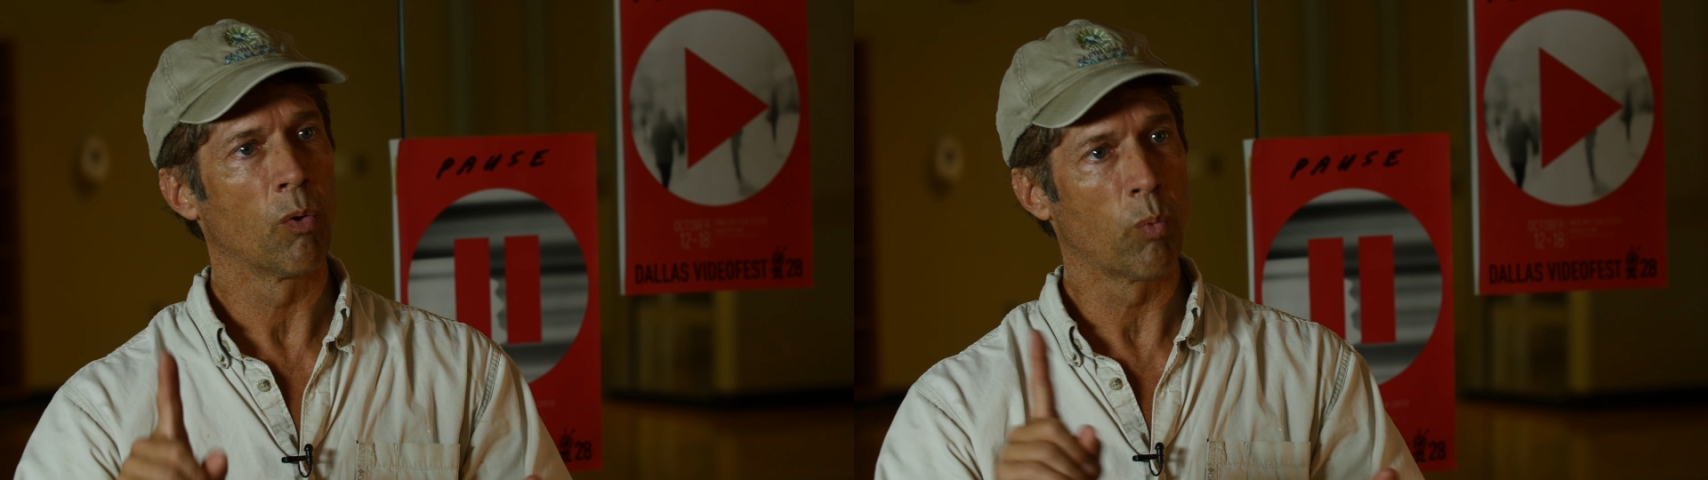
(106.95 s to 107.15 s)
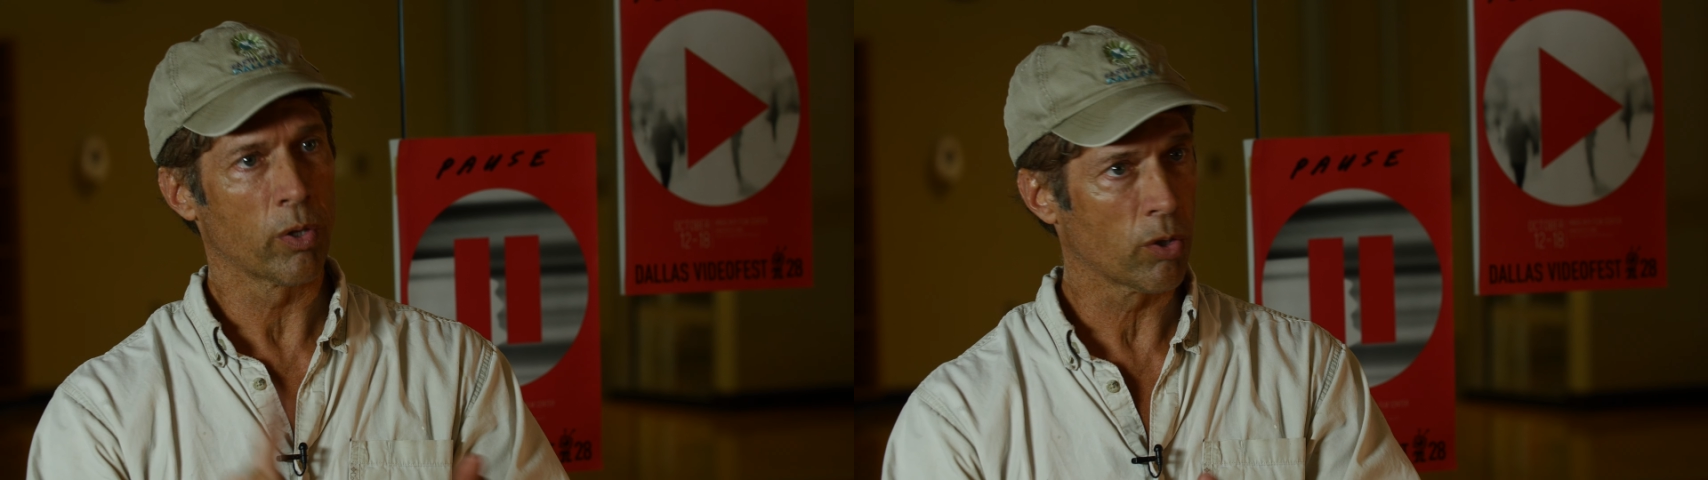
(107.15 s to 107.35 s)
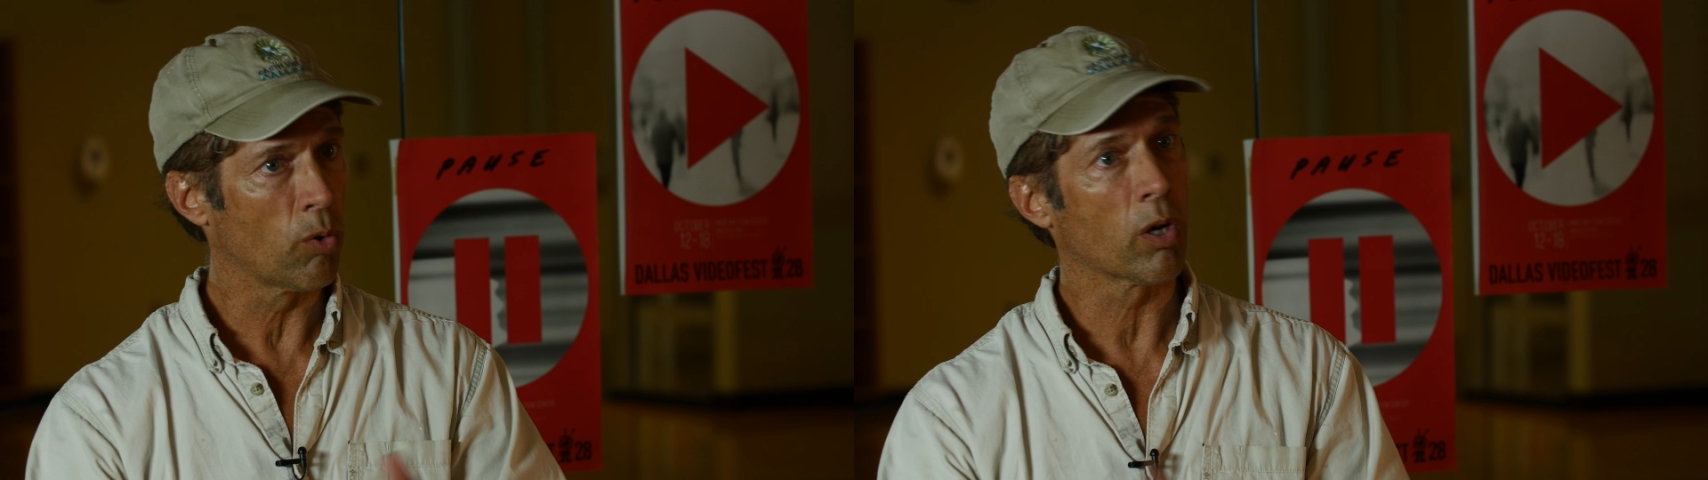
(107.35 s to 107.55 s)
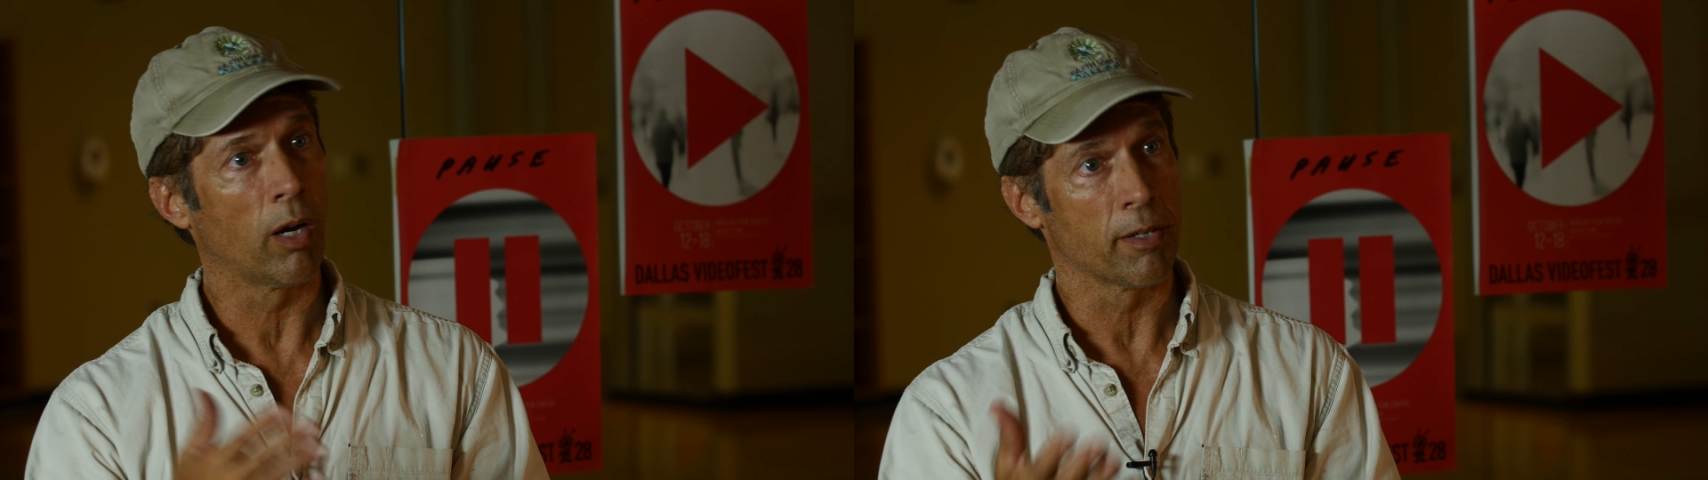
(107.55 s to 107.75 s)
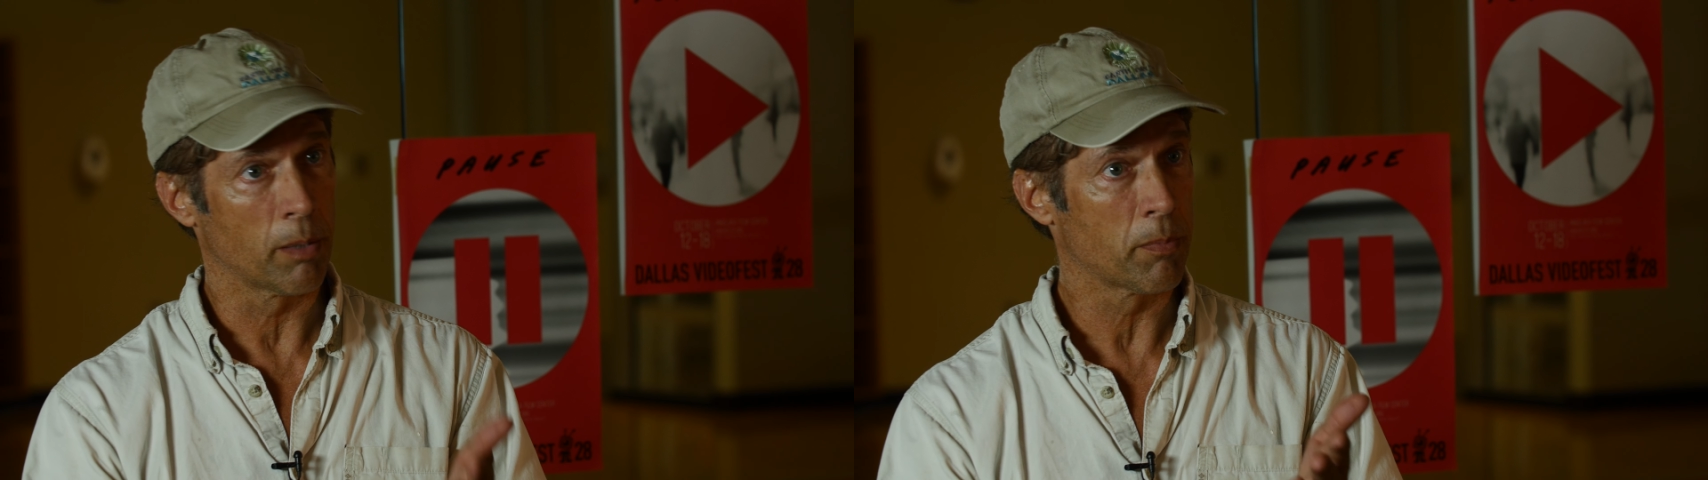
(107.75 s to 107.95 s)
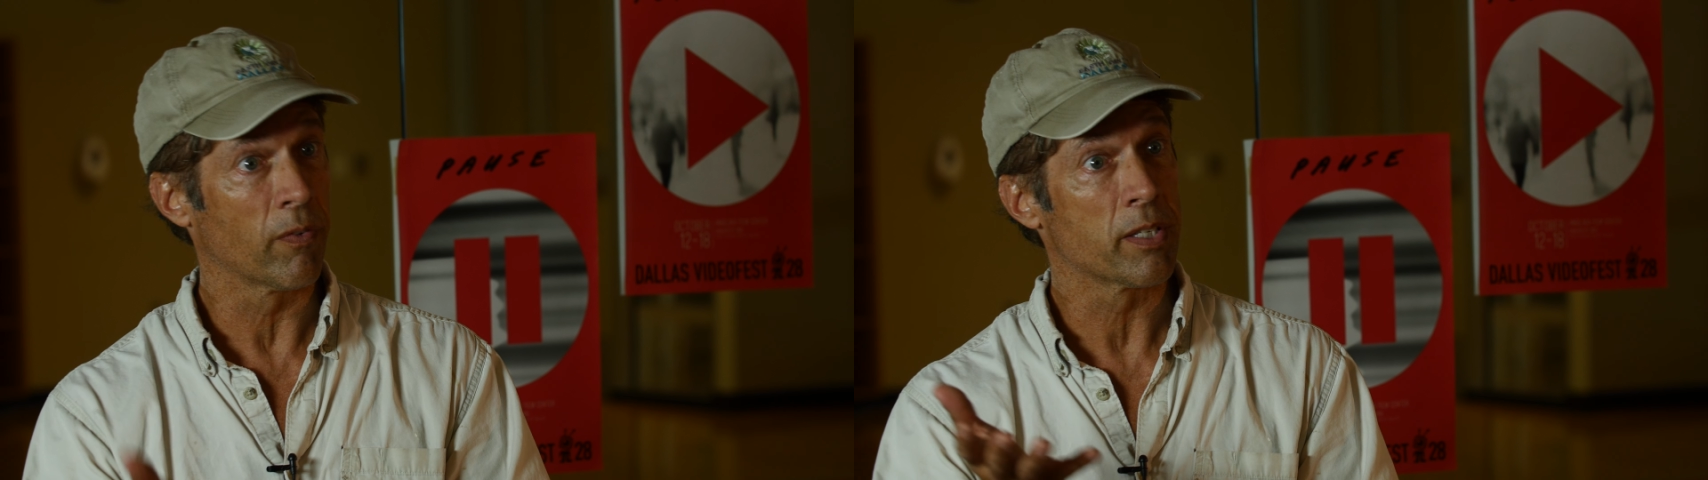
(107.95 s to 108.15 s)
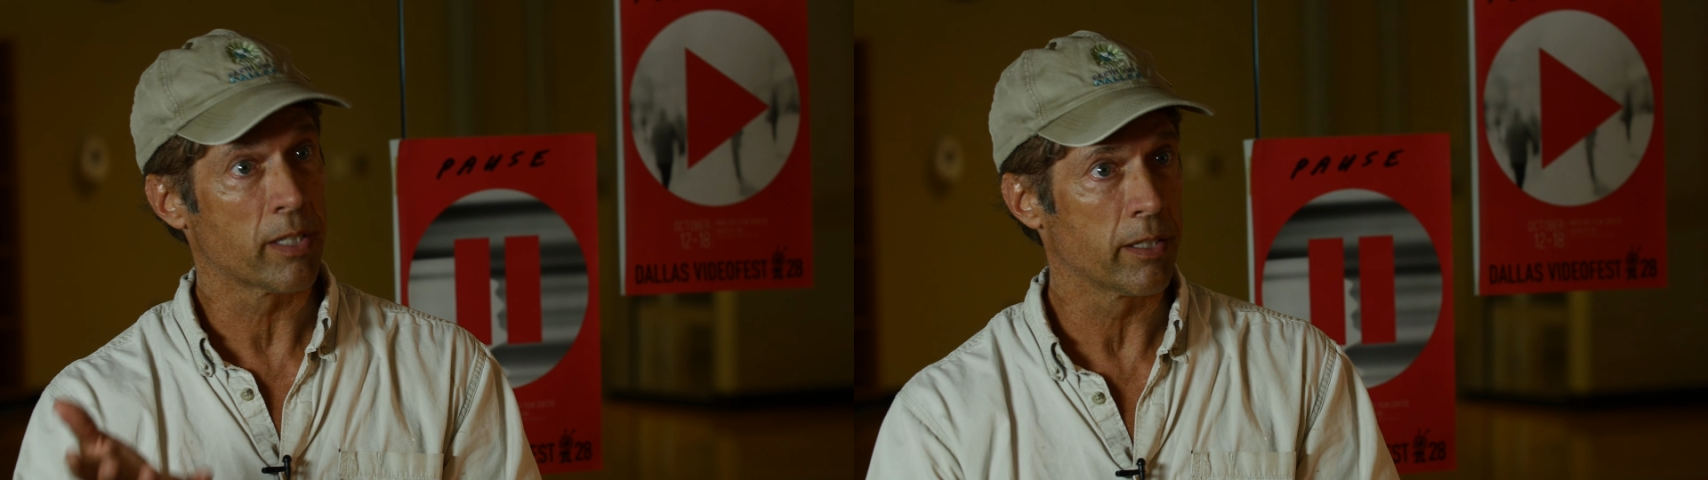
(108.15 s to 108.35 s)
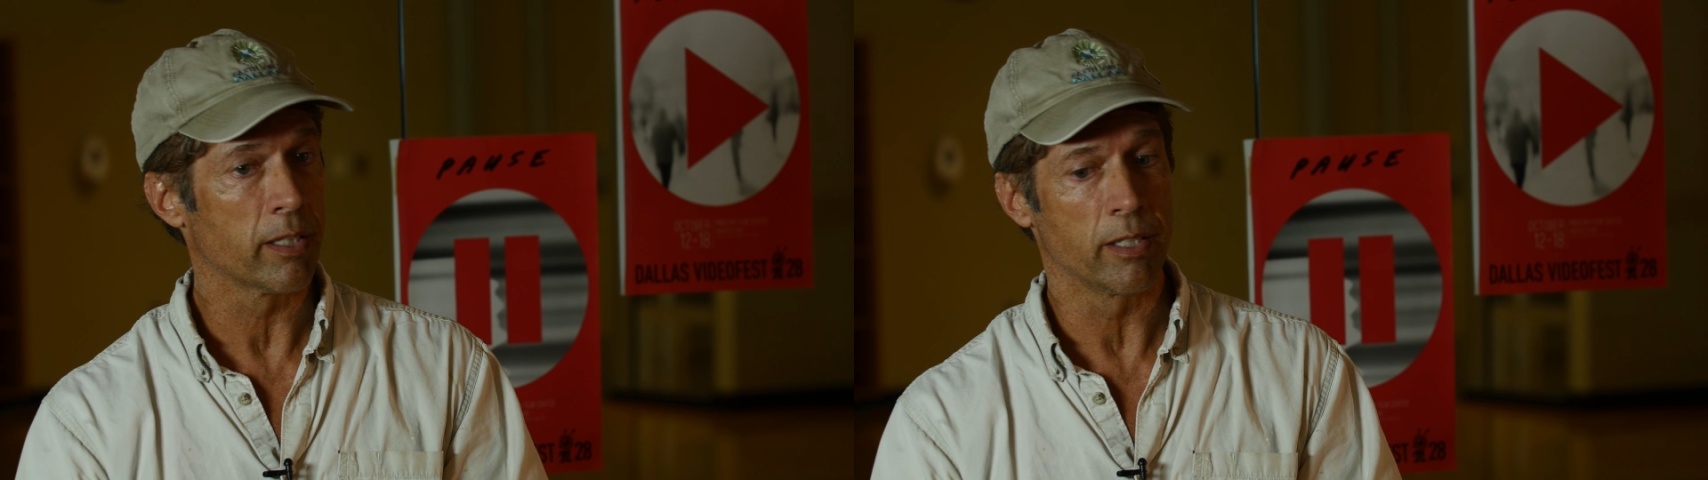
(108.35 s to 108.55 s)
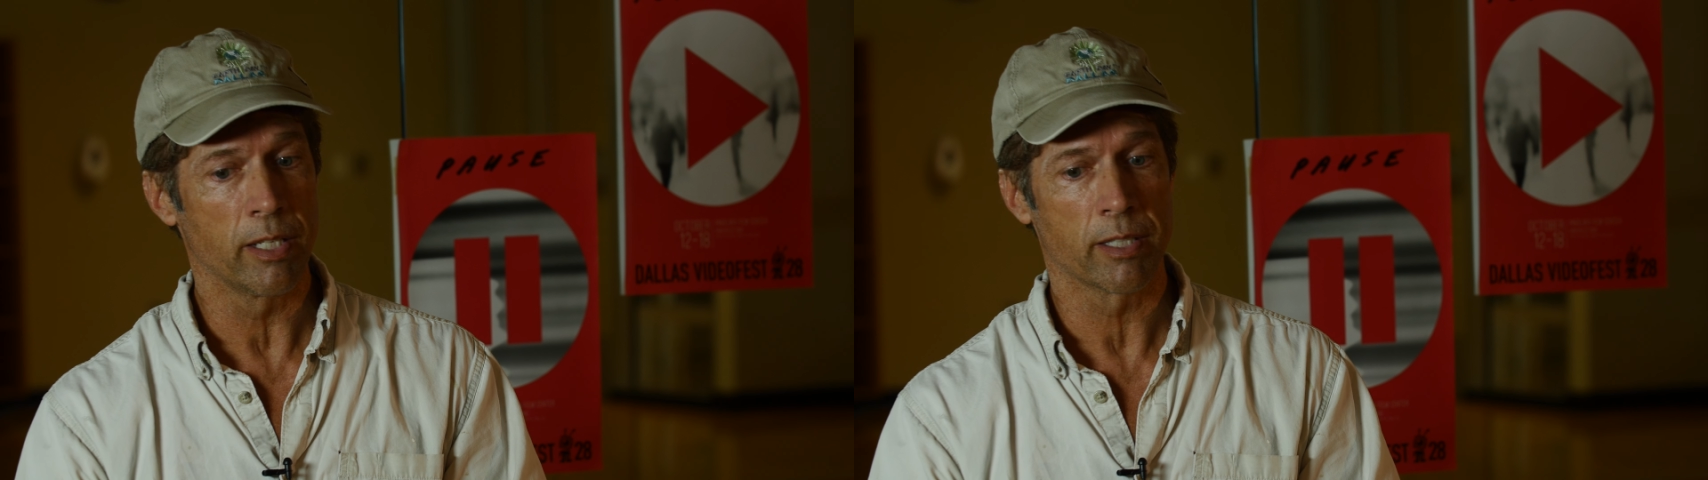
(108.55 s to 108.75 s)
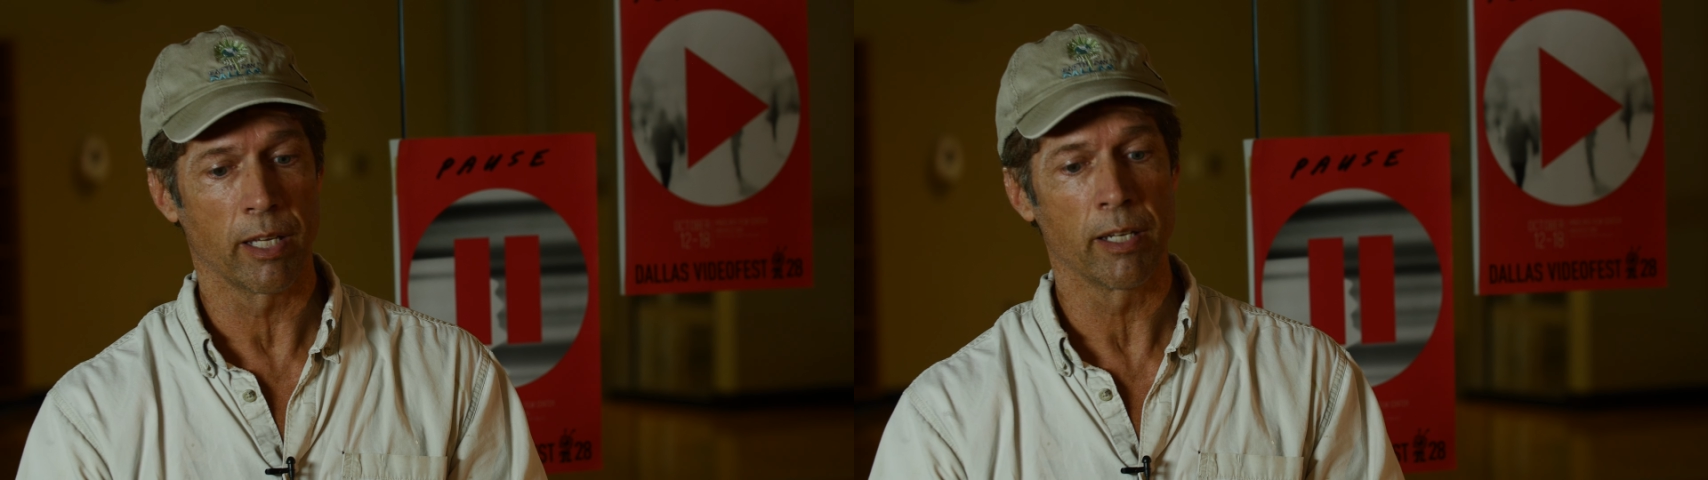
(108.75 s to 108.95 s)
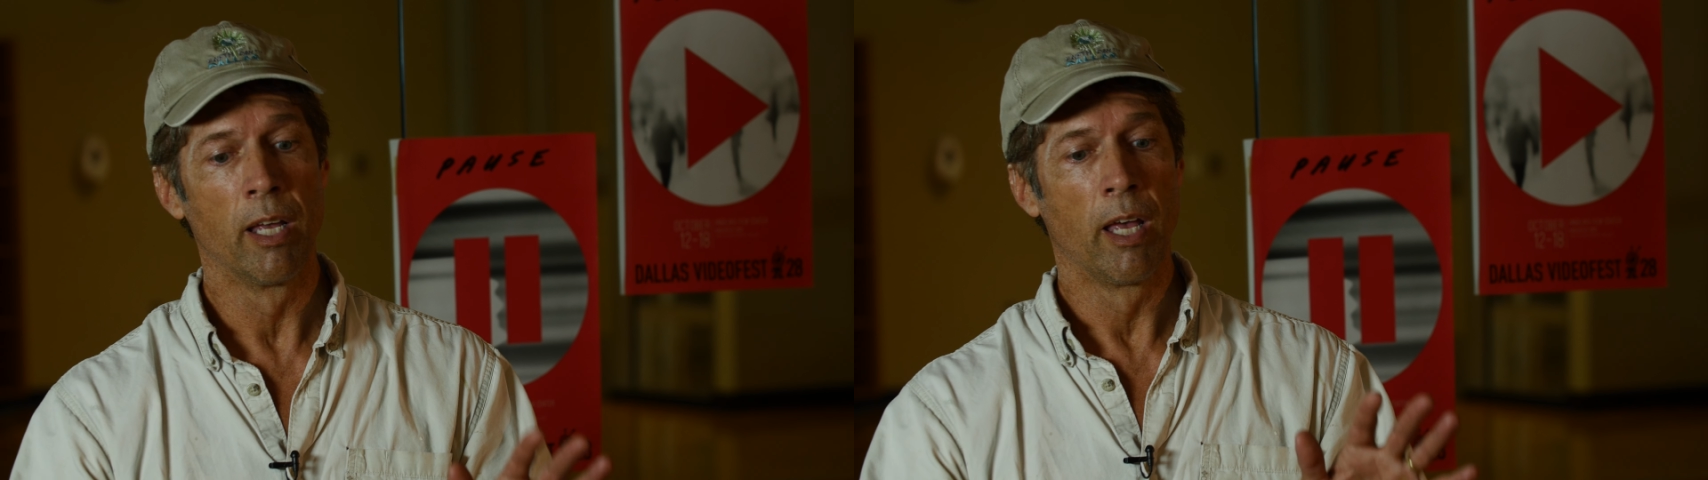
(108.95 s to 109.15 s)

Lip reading: with the whole concept of ascent and descent?